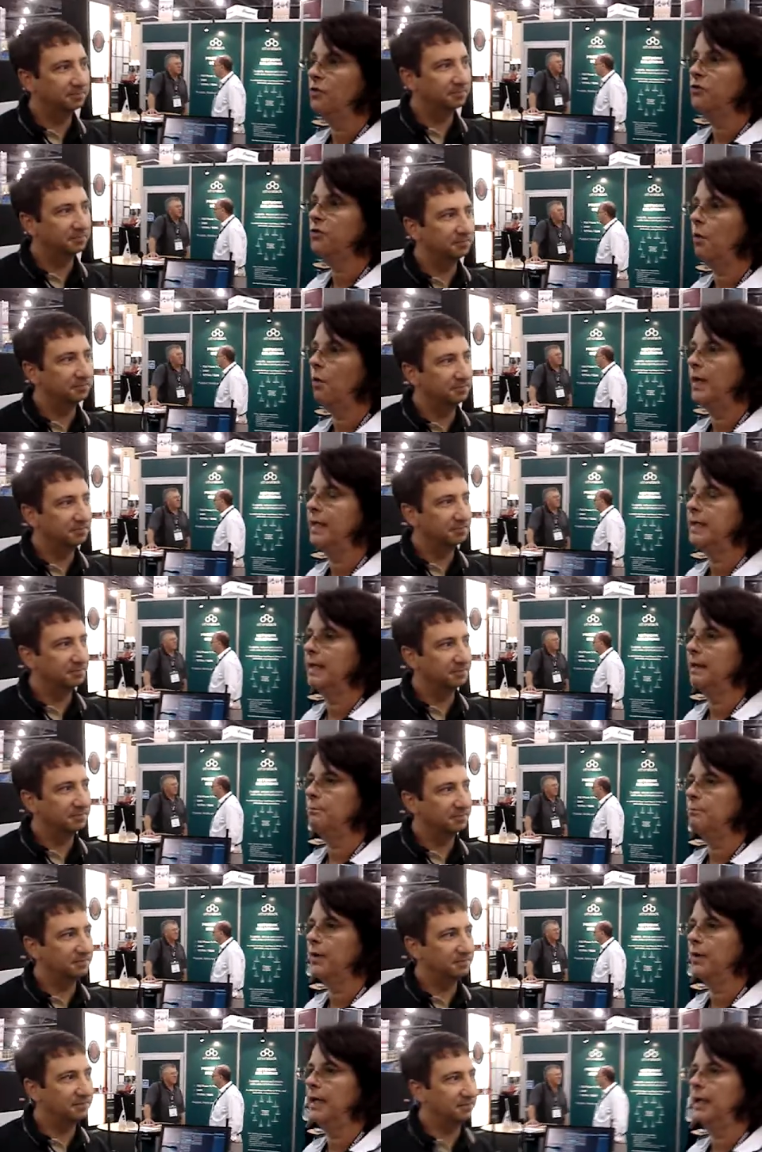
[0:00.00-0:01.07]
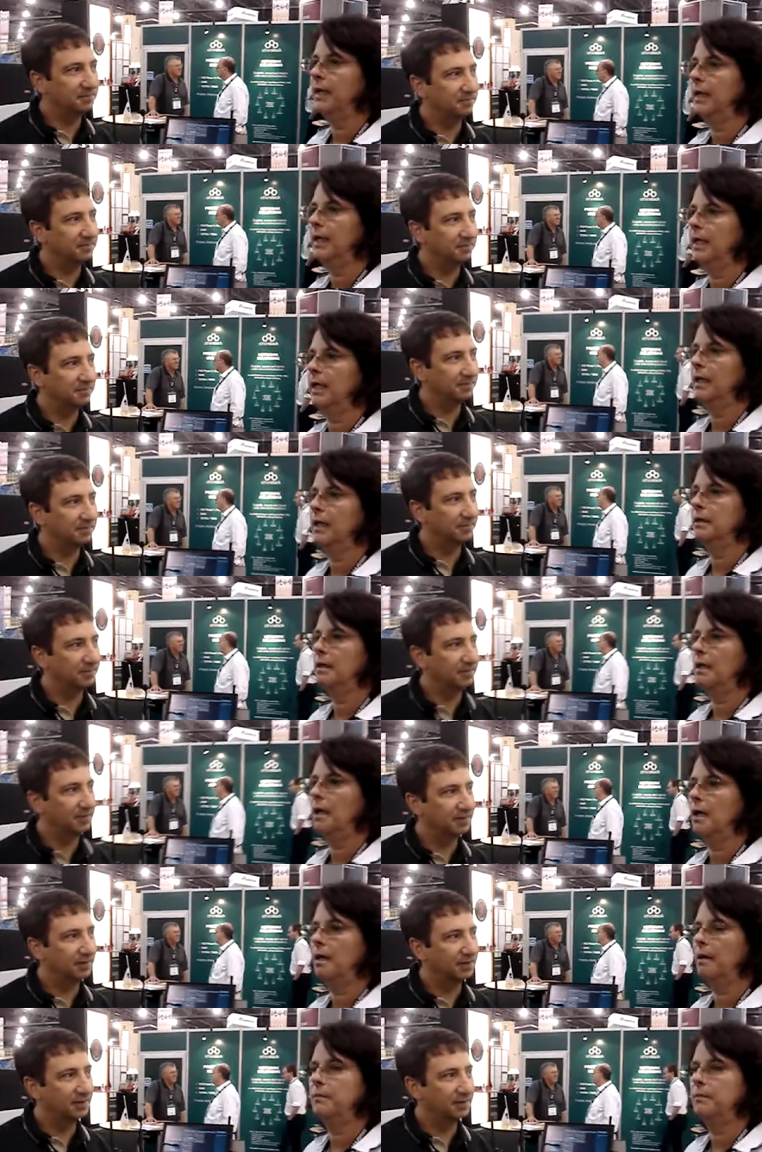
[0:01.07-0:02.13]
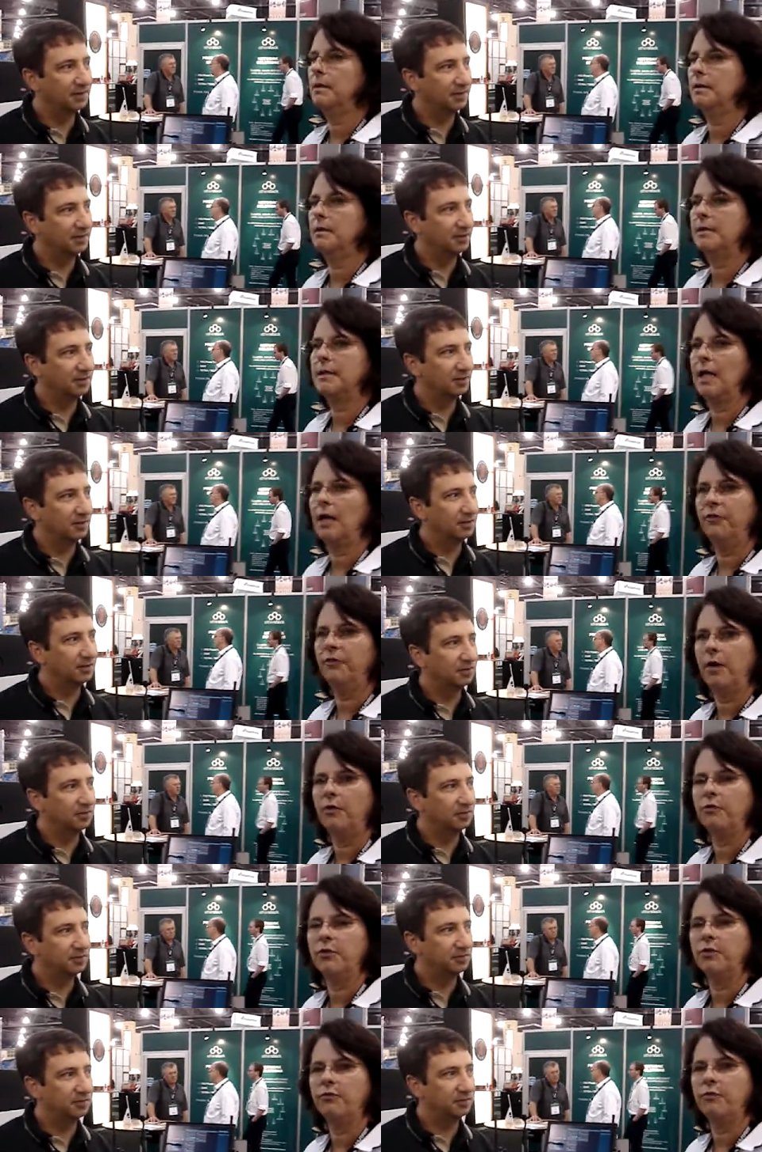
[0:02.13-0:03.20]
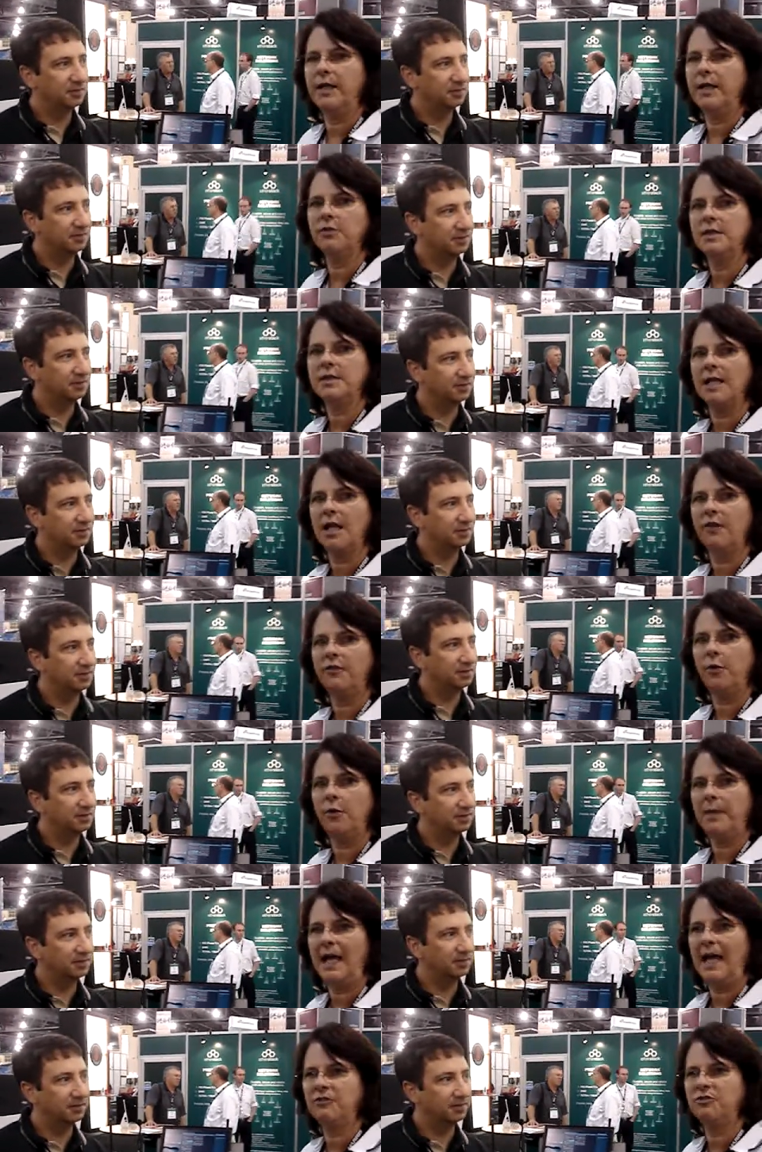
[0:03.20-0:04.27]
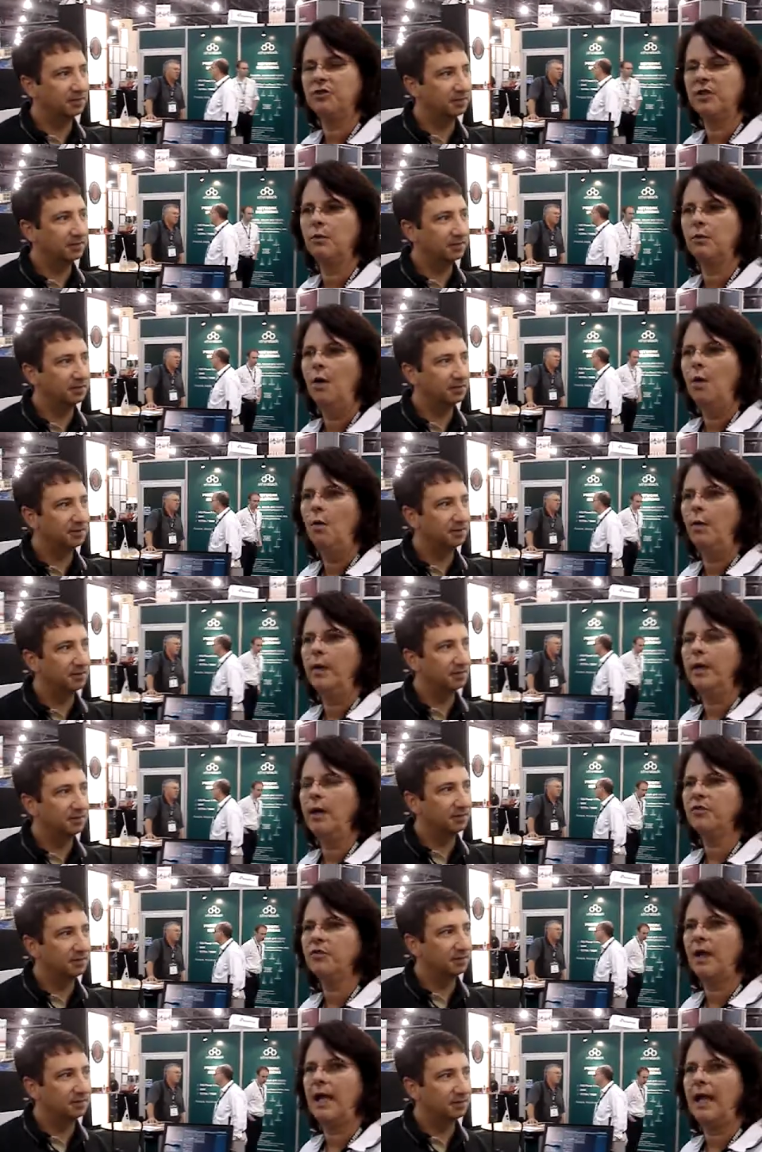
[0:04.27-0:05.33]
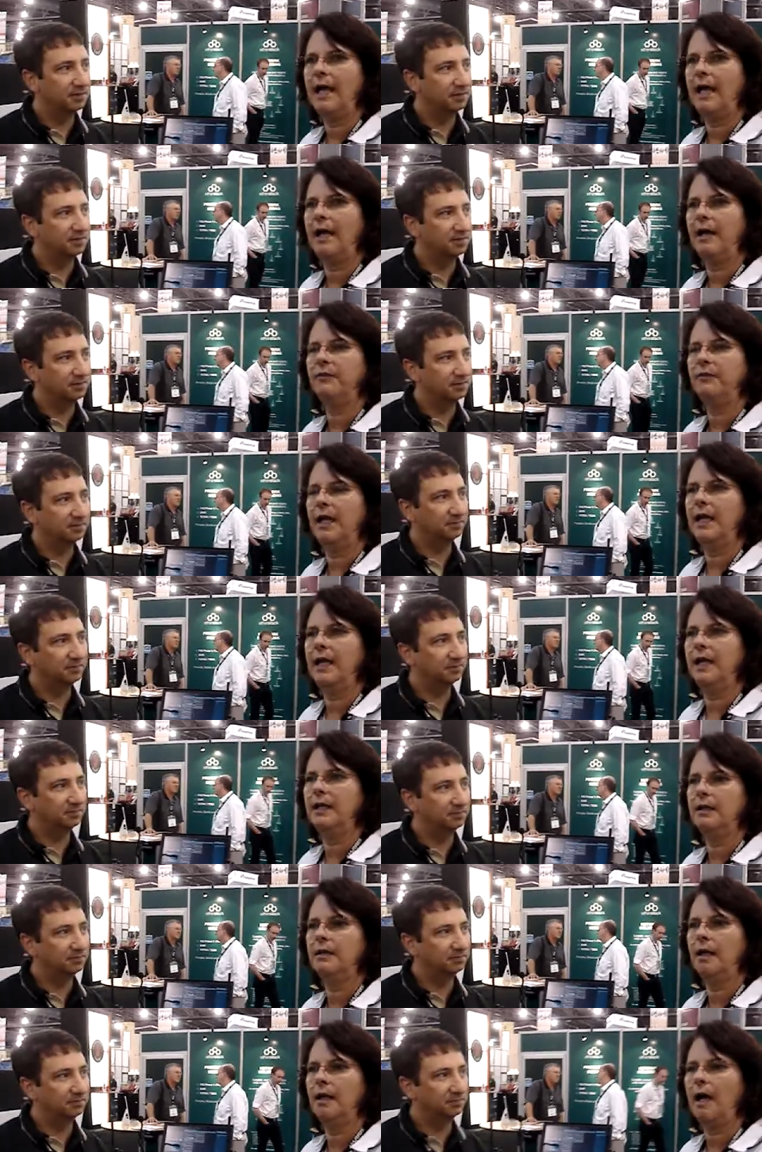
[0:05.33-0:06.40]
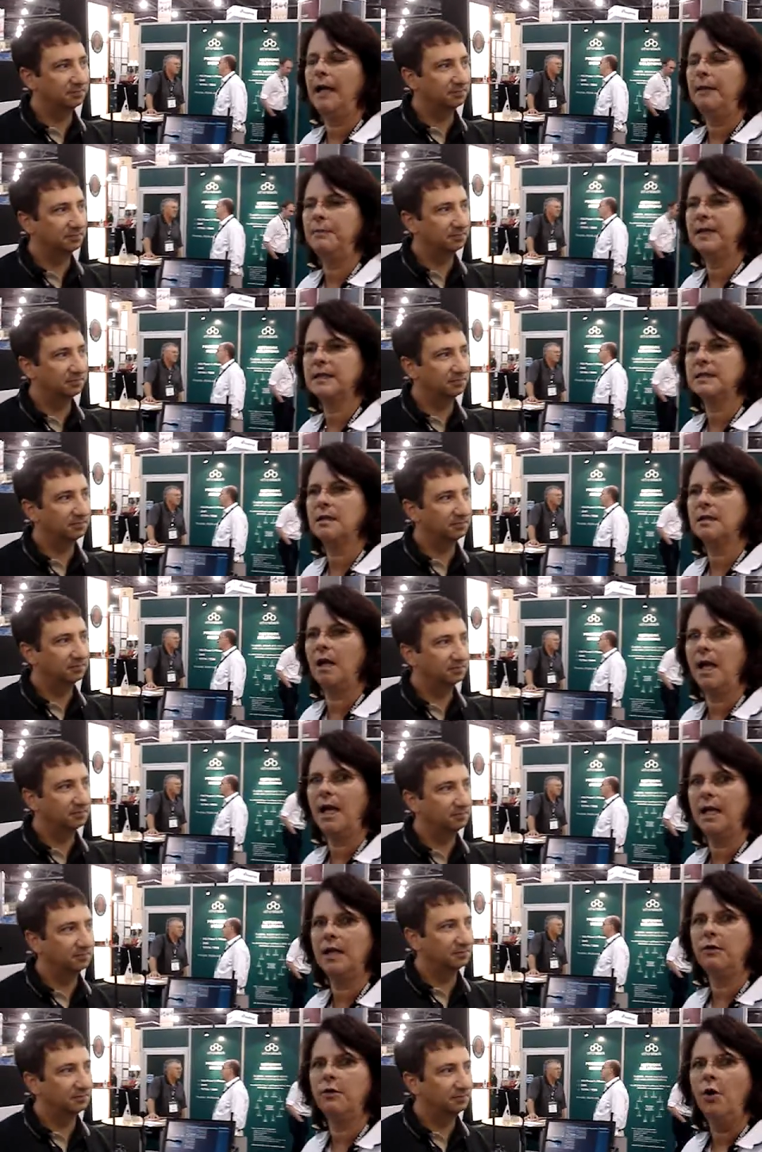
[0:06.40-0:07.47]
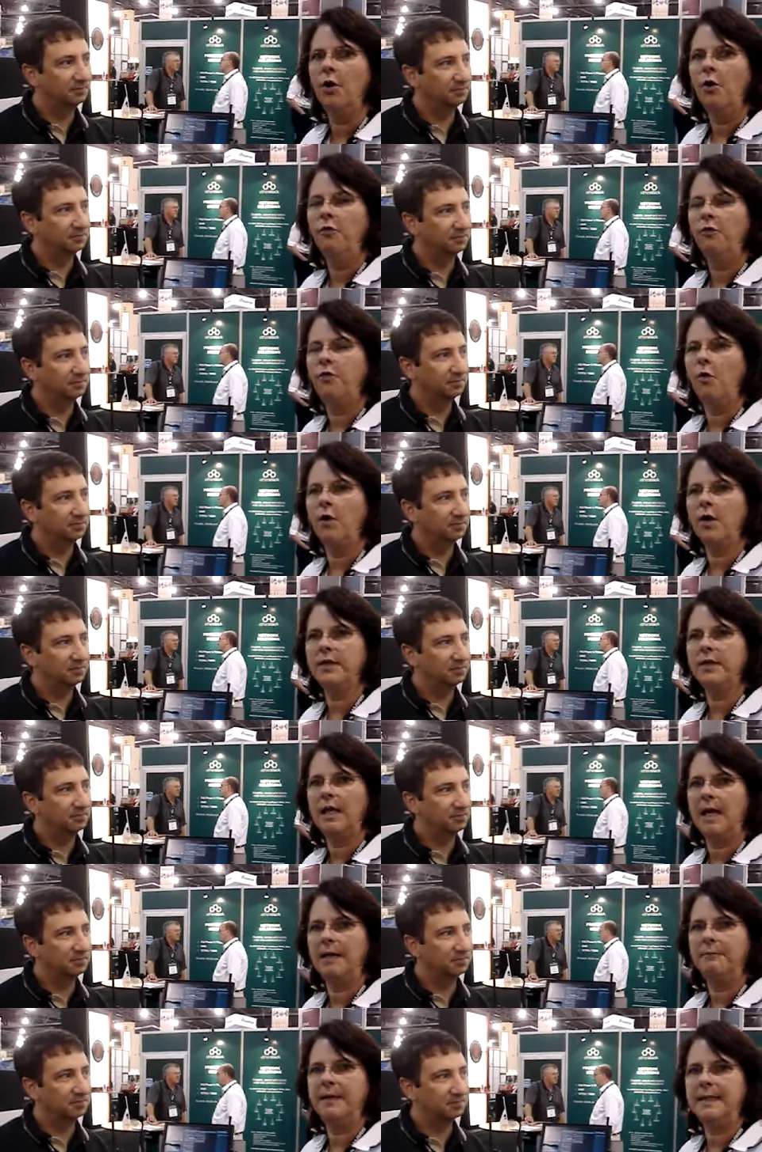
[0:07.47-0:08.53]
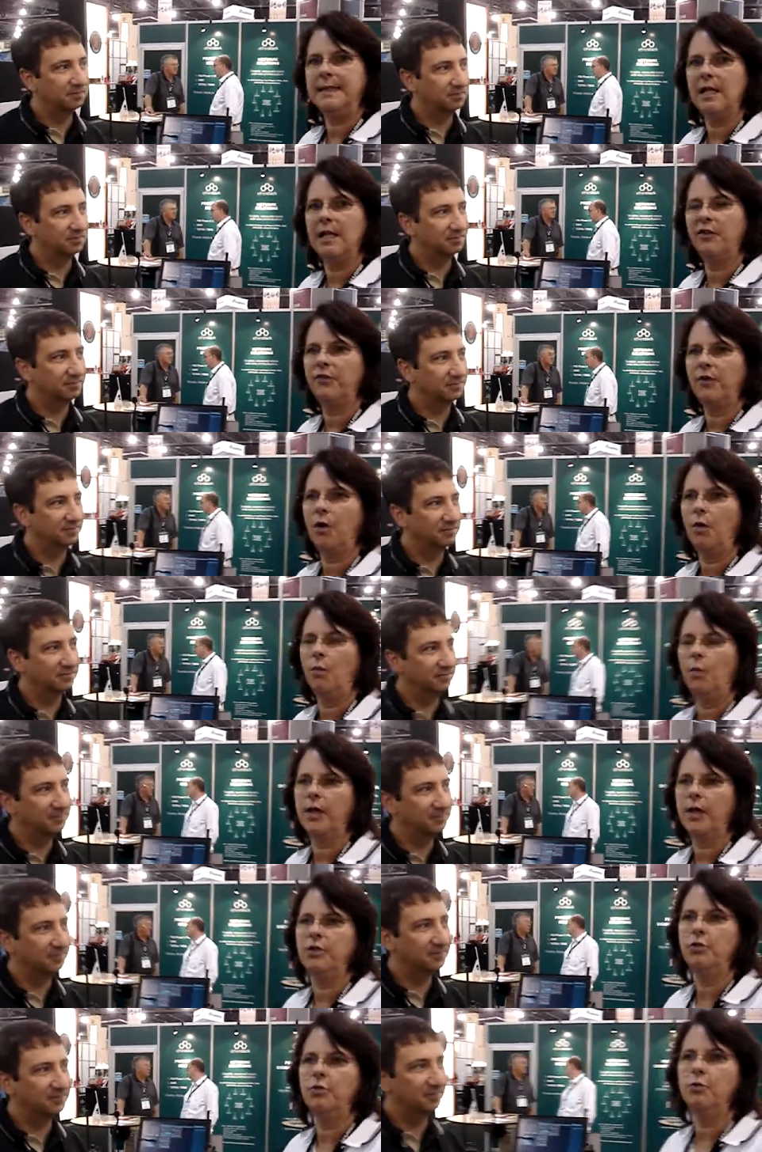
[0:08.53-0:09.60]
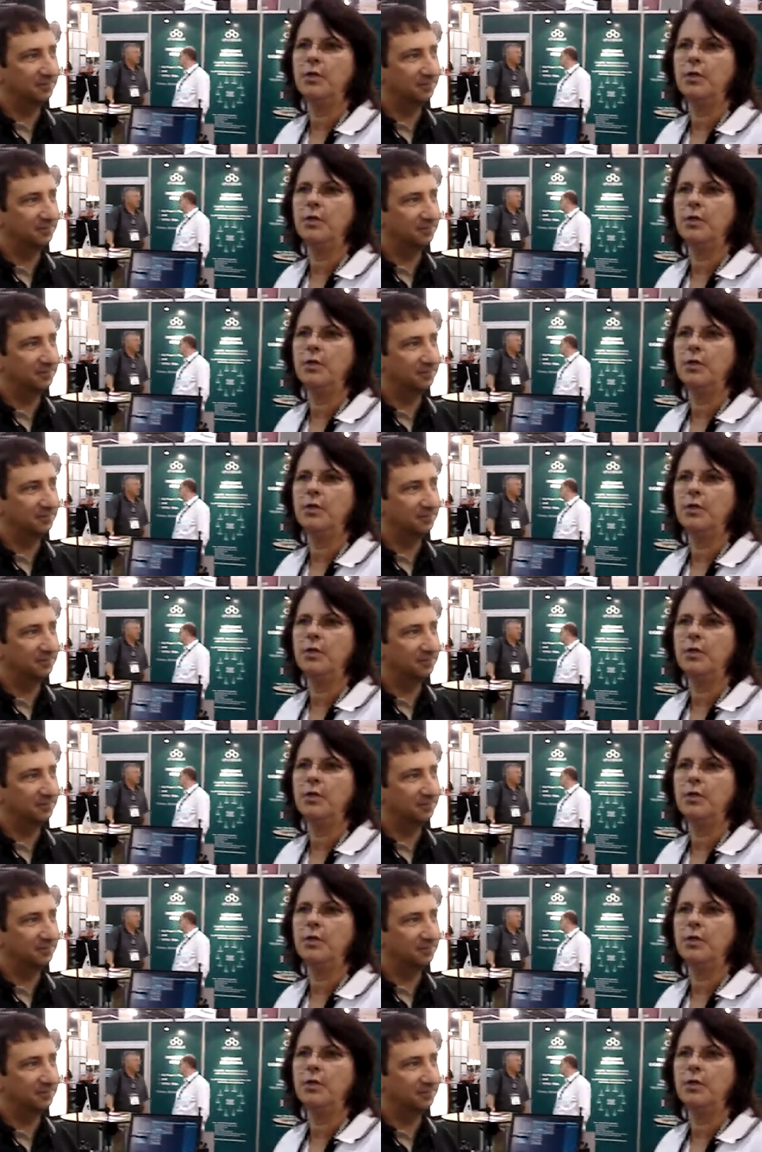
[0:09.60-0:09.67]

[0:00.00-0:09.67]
Speaker 1: so we can bring in um, telephone from radio to telephone patching. We also have a IPICS client for the IP telephone where you